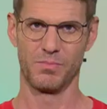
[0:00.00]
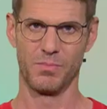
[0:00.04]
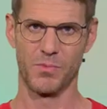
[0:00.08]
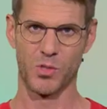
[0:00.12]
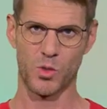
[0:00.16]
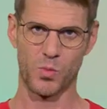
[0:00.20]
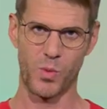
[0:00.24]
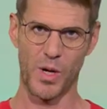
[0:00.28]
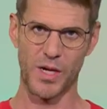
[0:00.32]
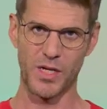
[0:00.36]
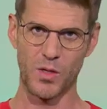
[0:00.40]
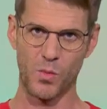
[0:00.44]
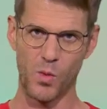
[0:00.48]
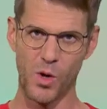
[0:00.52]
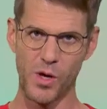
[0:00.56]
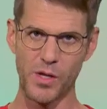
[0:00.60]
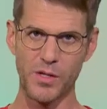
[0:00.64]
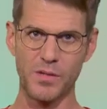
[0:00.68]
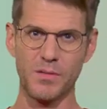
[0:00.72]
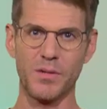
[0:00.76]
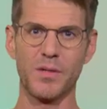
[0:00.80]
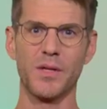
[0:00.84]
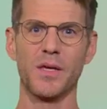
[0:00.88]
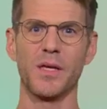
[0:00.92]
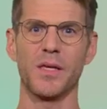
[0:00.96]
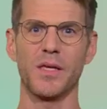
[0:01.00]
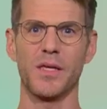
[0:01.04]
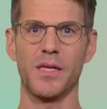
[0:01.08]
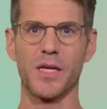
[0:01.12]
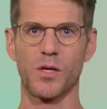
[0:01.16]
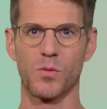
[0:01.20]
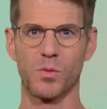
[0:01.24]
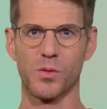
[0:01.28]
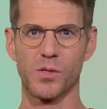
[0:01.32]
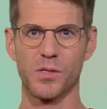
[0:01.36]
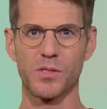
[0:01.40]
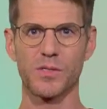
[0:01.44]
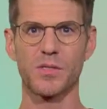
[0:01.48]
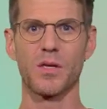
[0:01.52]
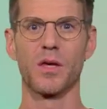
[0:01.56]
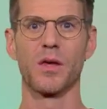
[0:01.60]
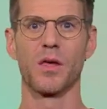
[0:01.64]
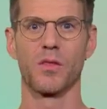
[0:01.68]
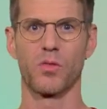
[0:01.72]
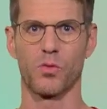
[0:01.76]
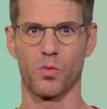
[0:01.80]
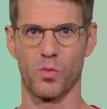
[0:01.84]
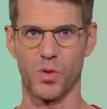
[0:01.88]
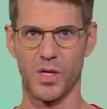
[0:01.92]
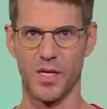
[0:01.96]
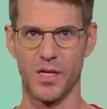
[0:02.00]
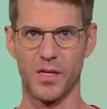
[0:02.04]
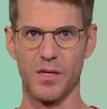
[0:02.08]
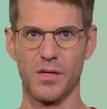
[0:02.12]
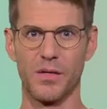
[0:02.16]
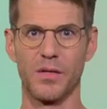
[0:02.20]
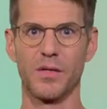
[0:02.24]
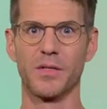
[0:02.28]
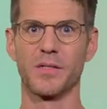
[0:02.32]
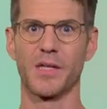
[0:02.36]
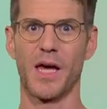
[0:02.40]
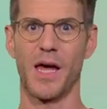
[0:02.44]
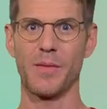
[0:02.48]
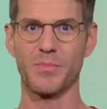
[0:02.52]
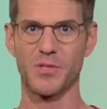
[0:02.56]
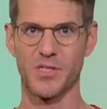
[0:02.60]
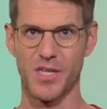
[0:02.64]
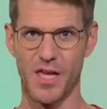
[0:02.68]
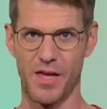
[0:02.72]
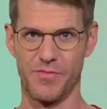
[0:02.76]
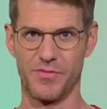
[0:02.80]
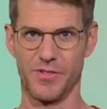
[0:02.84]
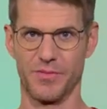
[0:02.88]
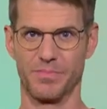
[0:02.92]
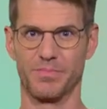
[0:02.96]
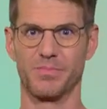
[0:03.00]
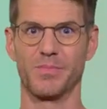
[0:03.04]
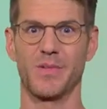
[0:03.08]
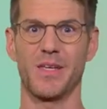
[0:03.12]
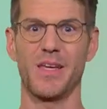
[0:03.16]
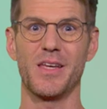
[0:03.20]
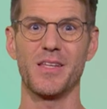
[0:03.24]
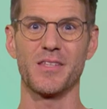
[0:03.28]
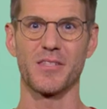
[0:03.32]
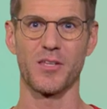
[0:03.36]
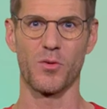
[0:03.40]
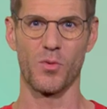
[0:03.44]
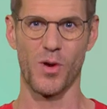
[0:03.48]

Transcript: twenty-one equals three times seven. Easy,